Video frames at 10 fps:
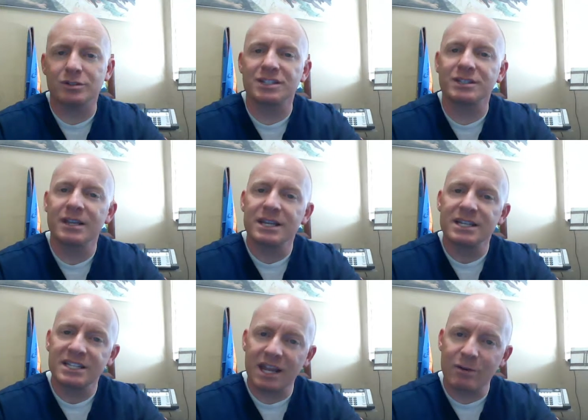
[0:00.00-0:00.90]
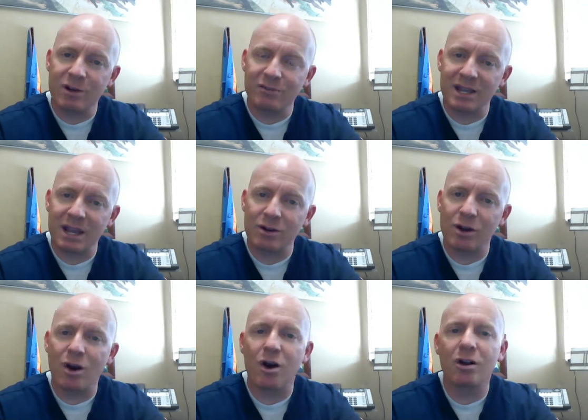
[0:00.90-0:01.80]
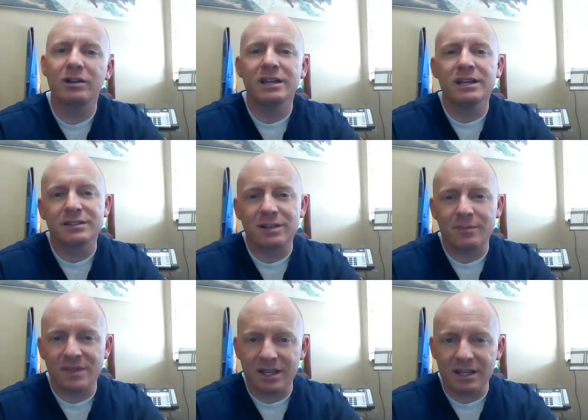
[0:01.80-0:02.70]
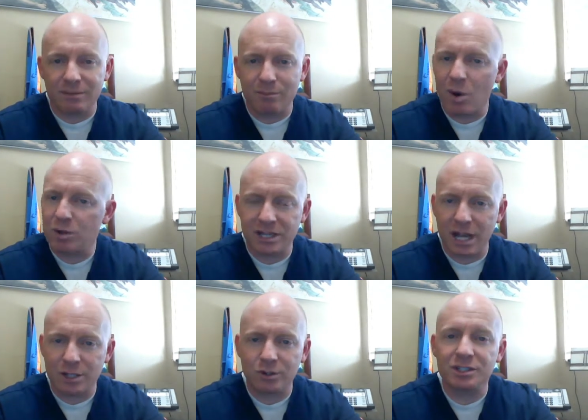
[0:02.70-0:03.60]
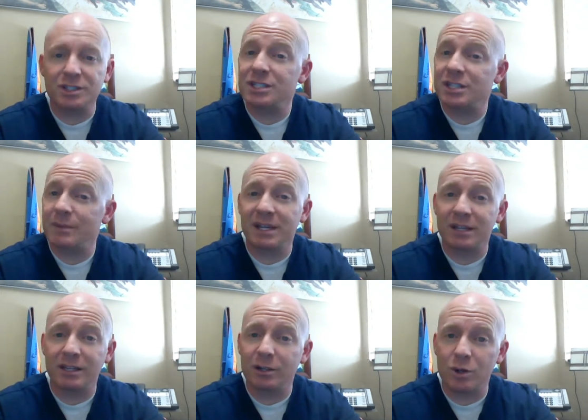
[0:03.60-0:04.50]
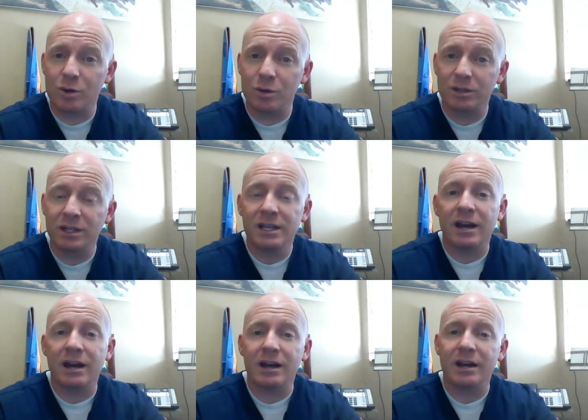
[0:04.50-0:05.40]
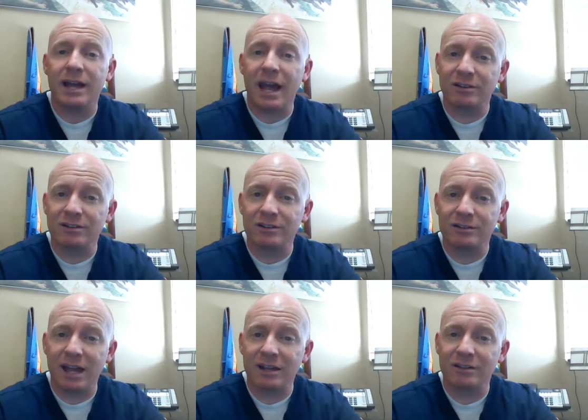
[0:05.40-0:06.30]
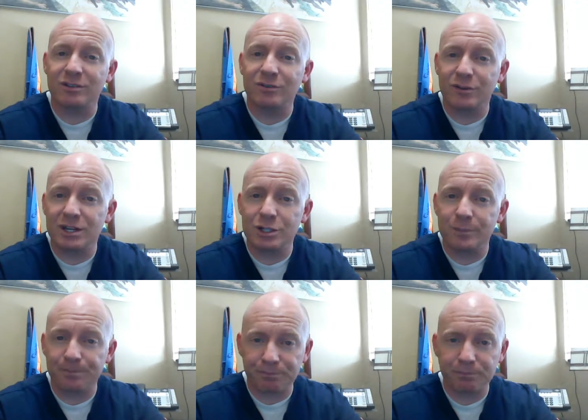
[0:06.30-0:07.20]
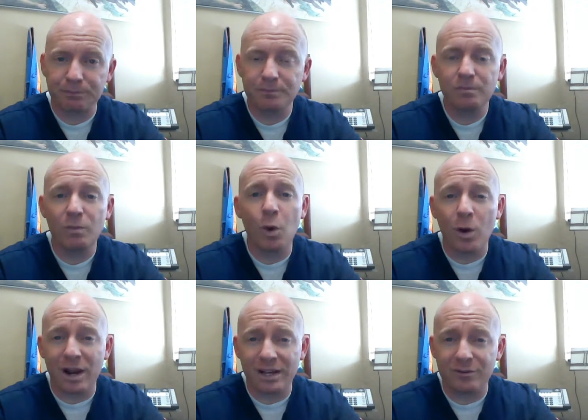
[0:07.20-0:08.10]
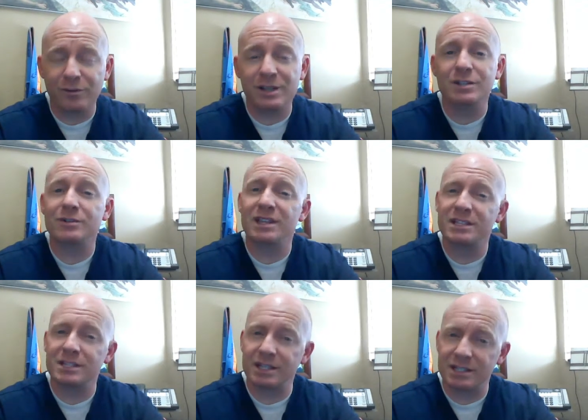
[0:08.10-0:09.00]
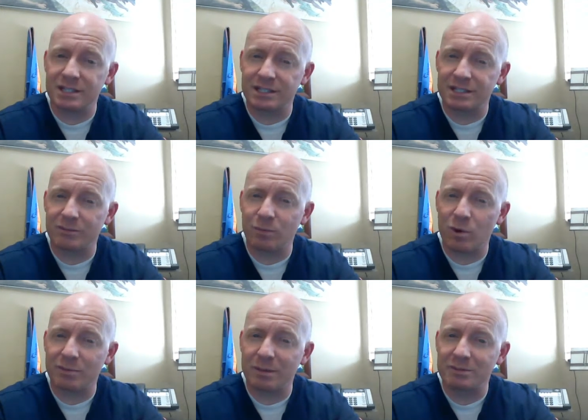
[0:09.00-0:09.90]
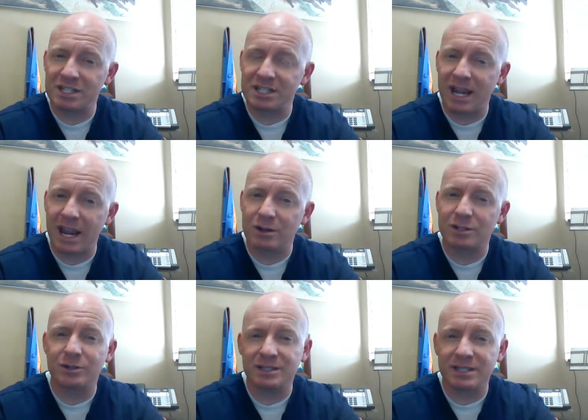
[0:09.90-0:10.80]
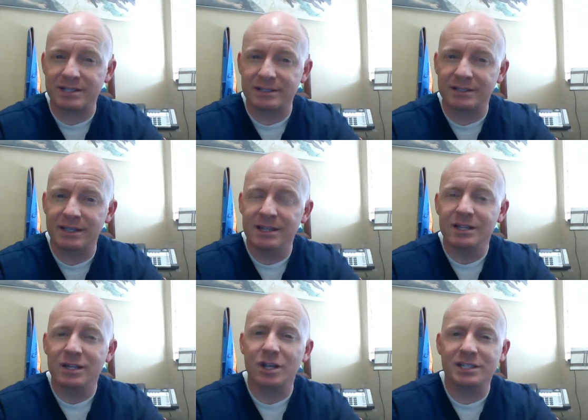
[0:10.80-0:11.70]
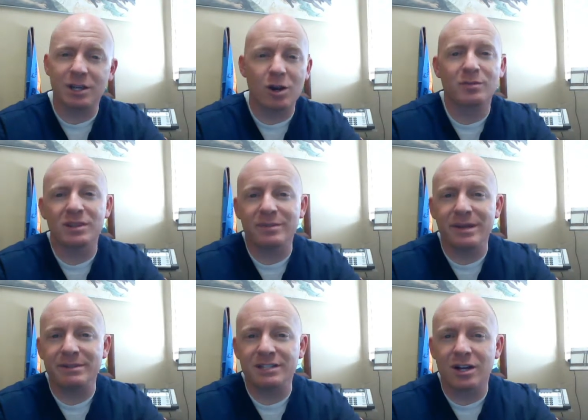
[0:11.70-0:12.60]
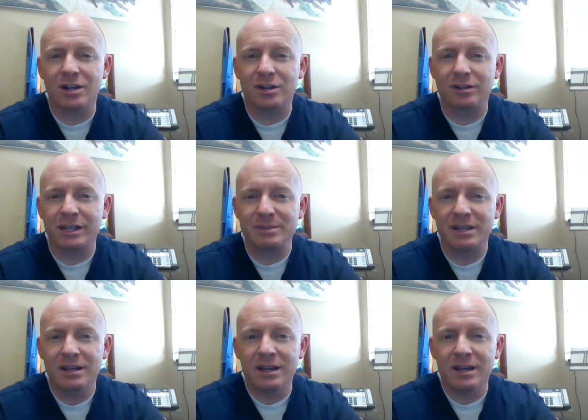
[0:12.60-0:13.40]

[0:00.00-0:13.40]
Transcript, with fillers: just stay away from the alcohol. Something most natural. It's just something a little cool uh, out of the out of the fridge or out of the freezer that's that's warmed up just a hair so it doesn't cause any harm to the baby's tongue or lips